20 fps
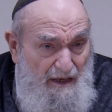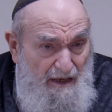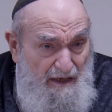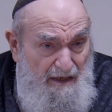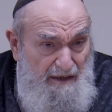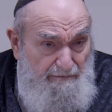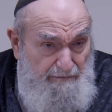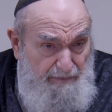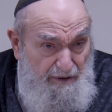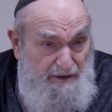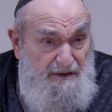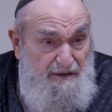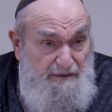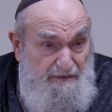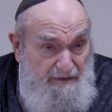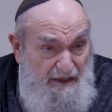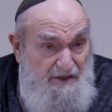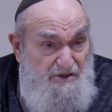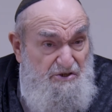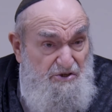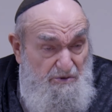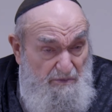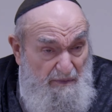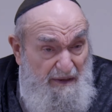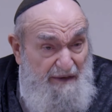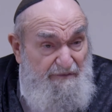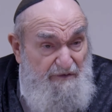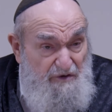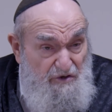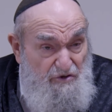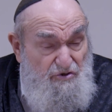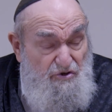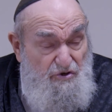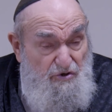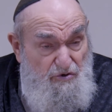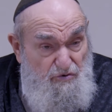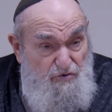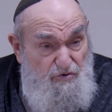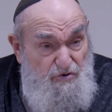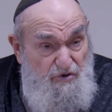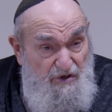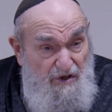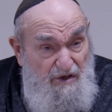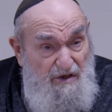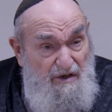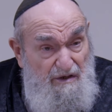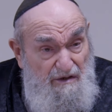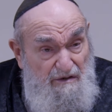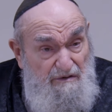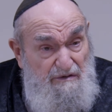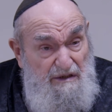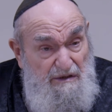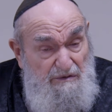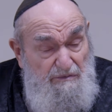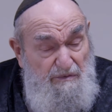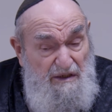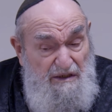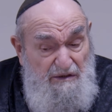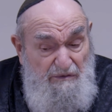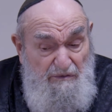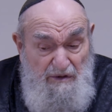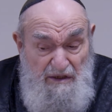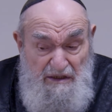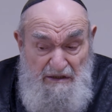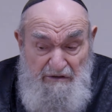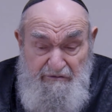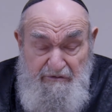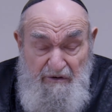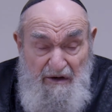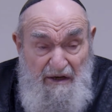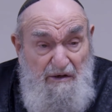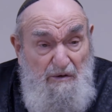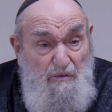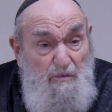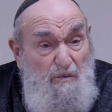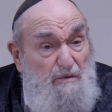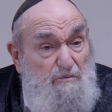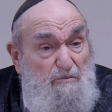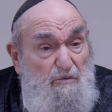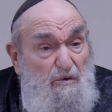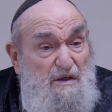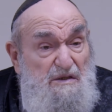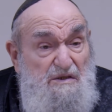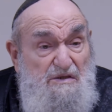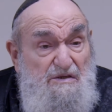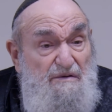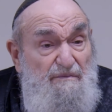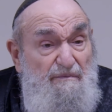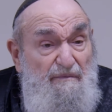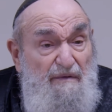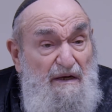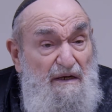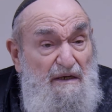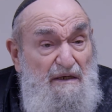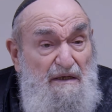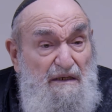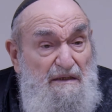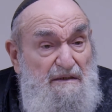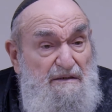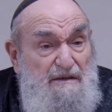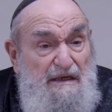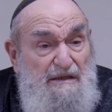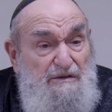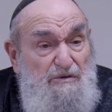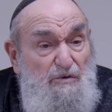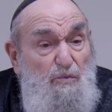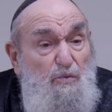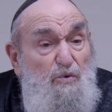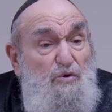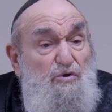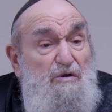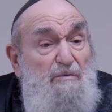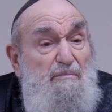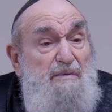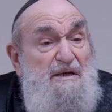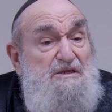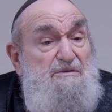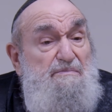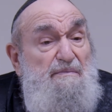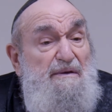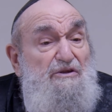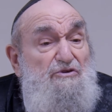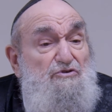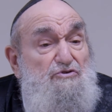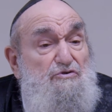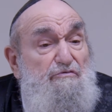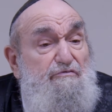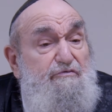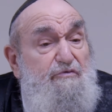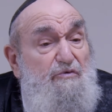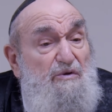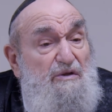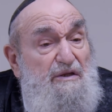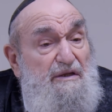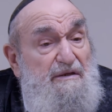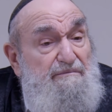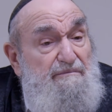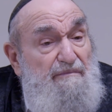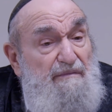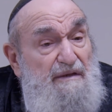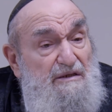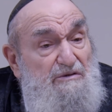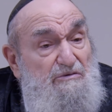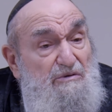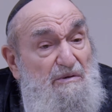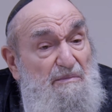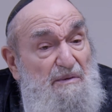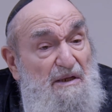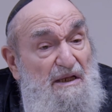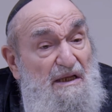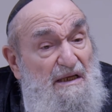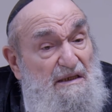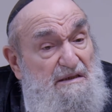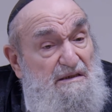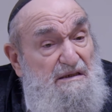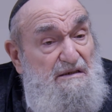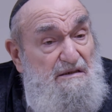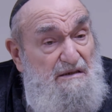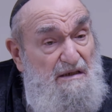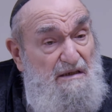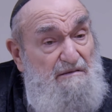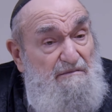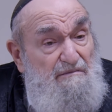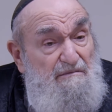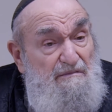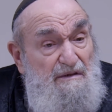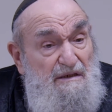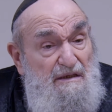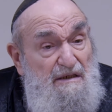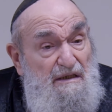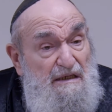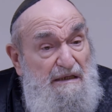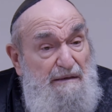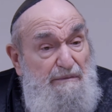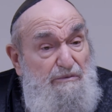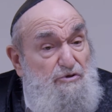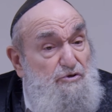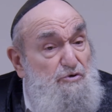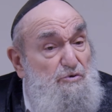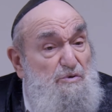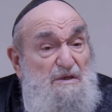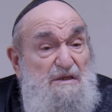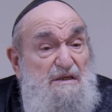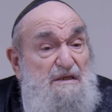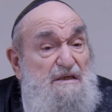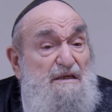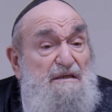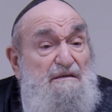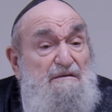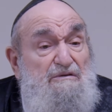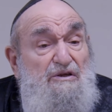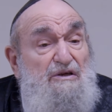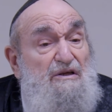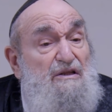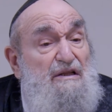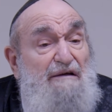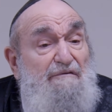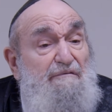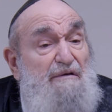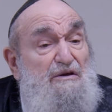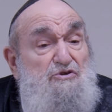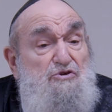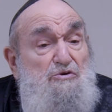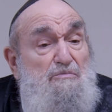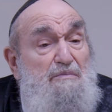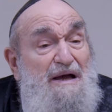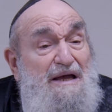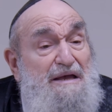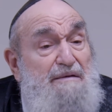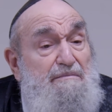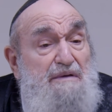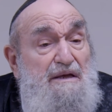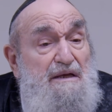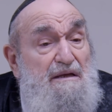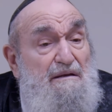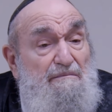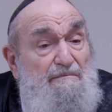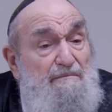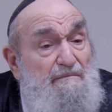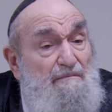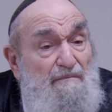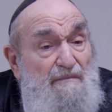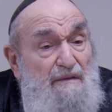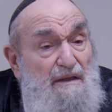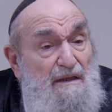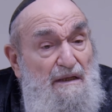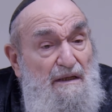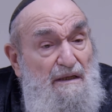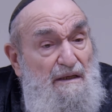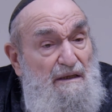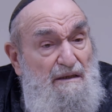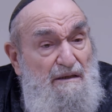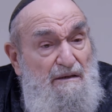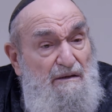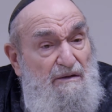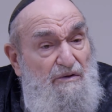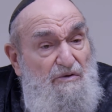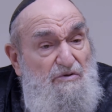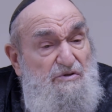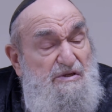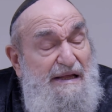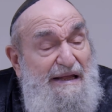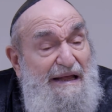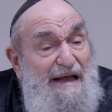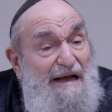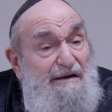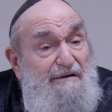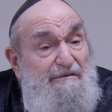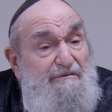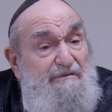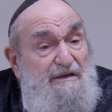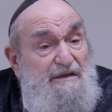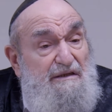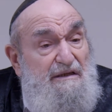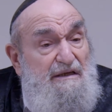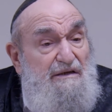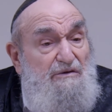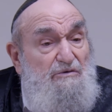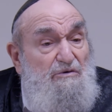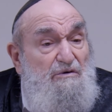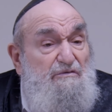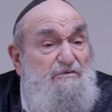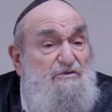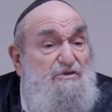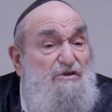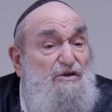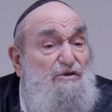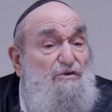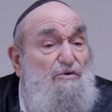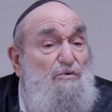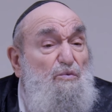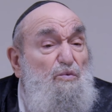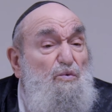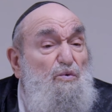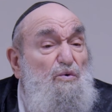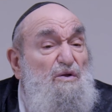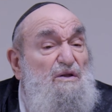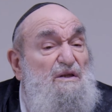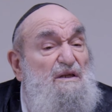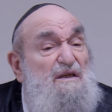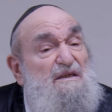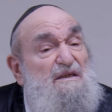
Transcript: And but the decent obviously you see, what the one the final one was that the wall of Beis Medrash should fall in. That's what Eliezer said. And Yehoshua said, You stay out of it, and all of a sudden the wall